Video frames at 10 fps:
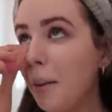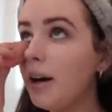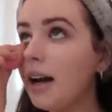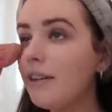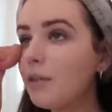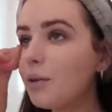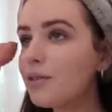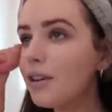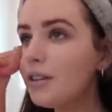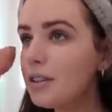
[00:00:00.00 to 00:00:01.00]
But I've
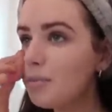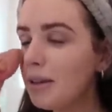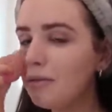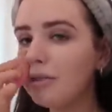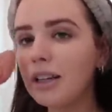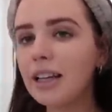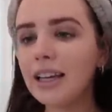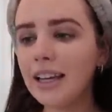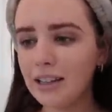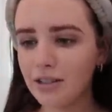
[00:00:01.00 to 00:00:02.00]
also just been really
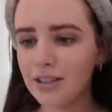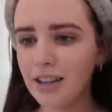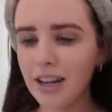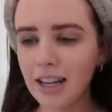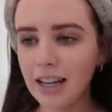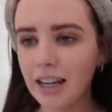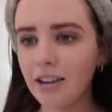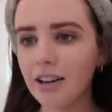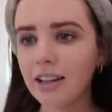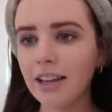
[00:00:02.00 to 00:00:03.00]
interested in
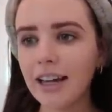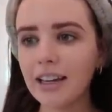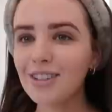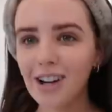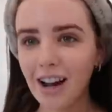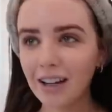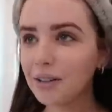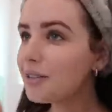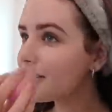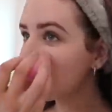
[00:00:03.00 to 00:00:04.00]
hearing like
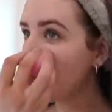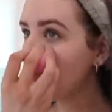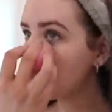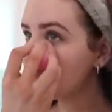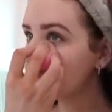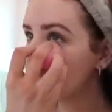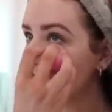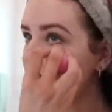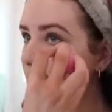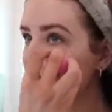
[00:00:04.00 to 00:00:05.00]
child stars
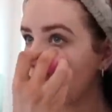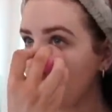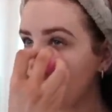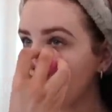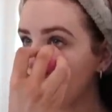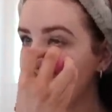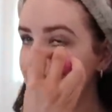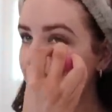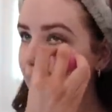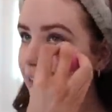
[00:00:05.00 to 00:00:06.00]
talk about their
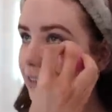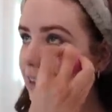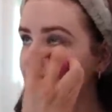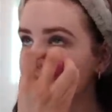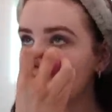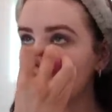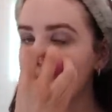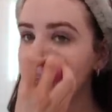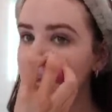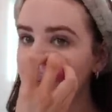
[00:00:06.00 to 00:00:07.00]
life and their
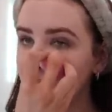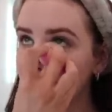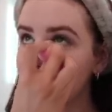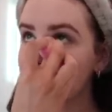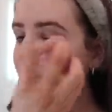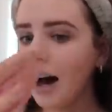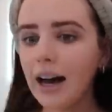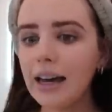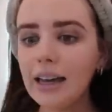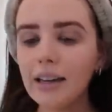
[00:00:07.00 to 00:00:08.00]
experience because
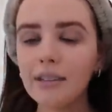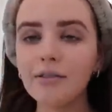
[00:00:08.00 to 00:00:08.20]
I